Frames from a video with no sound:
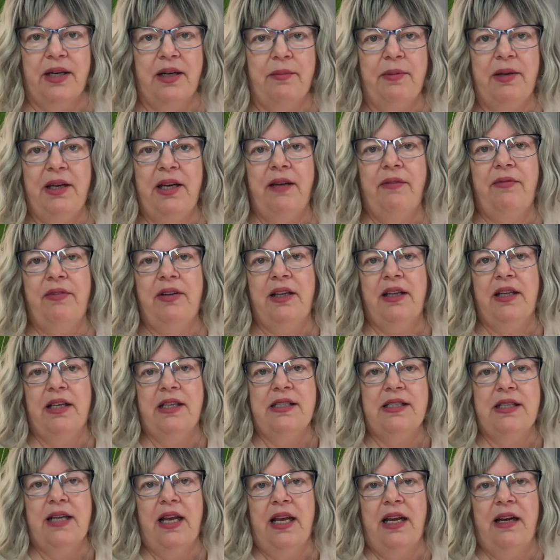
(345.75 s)
I mean, even the
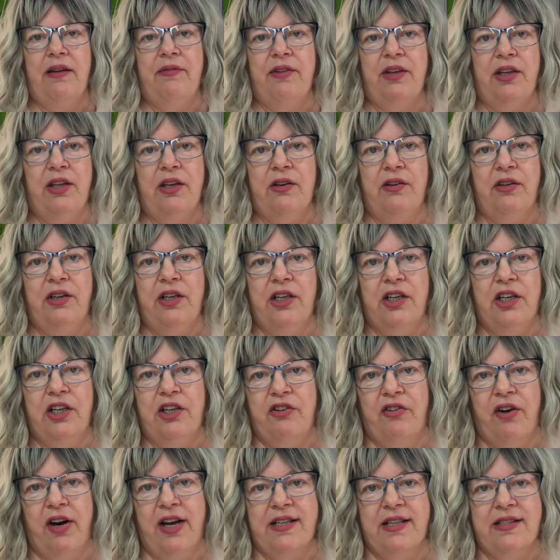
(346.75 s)
State of the Union
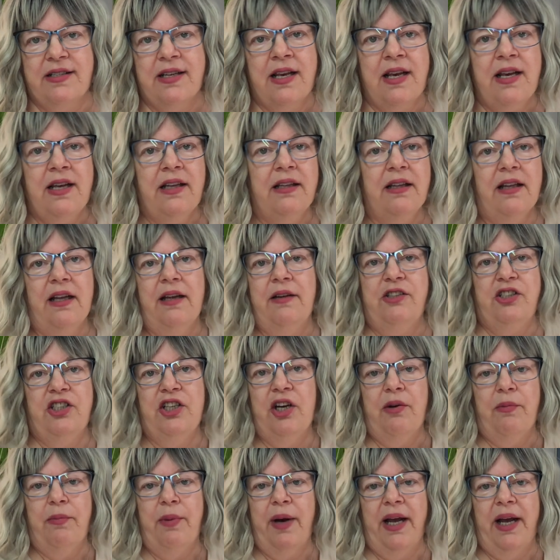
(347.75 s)
address that
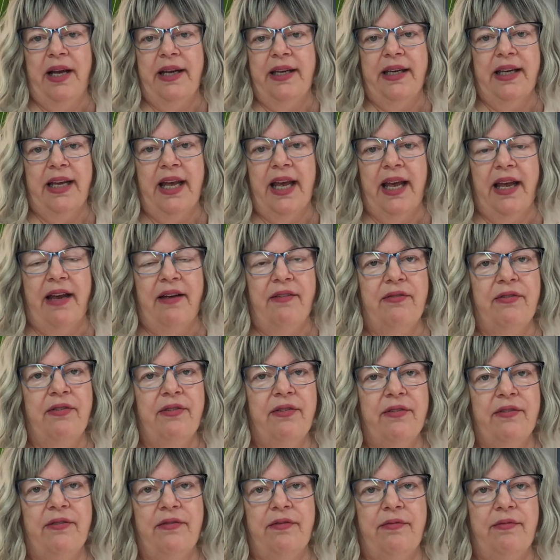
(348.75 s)
Joe Biden gave
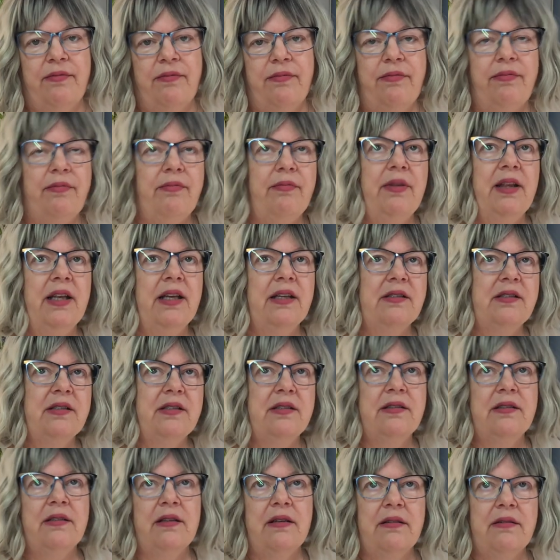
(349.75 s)

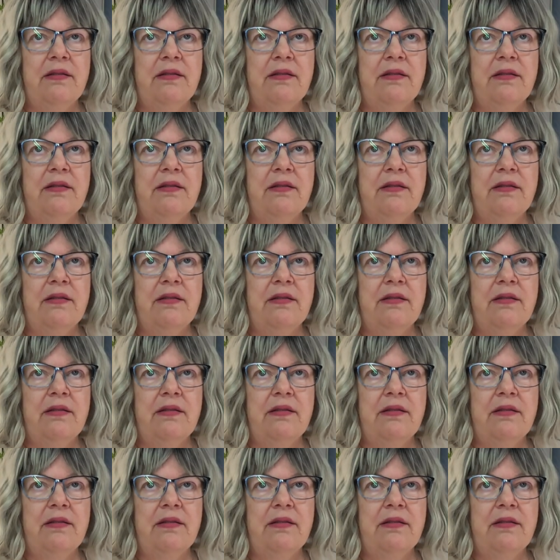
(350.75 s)
this,